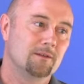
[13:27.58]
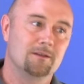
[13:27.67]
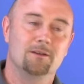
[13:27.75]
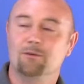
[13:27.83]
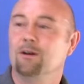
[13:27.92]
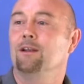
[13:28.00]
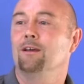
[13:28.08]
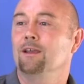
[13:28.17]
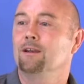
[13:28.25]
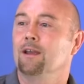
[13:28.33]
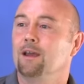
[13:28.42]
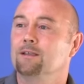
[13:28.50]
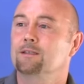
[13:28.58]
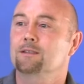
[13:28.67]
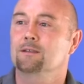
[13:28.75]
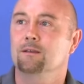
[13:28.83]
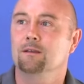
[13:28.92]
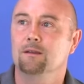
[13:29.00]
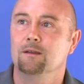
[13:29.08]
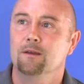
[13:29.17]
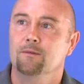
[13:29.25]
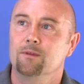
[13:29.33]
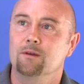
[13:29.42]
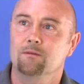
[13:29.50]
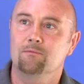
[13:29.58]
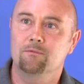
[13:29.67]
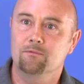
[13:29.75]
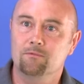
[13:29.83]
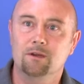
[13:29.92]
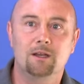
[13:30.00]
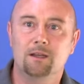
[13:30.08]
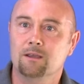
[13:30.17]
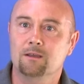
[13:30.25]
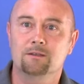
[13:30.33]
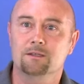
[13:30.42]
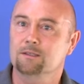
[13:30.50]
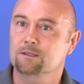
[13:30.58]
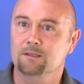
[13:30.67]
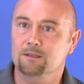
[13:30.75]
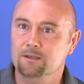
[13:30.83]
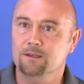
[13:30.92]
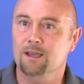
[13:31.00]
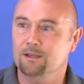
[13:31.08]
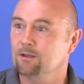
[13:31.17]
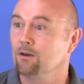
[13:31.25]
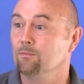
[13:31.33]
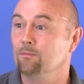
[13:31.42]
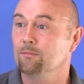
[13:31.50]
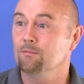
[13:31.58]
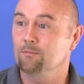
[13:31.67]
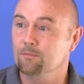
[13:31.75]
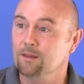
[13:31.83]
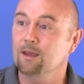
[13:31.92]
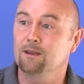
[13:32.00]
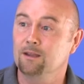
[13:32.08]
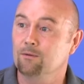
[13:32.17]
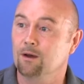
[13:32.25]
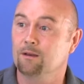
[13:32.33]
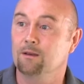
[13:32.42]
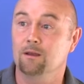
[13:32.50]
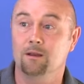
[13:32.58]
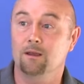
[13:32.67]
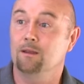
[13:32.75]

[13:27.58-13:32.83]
and who I like less really can just get on with anyone and,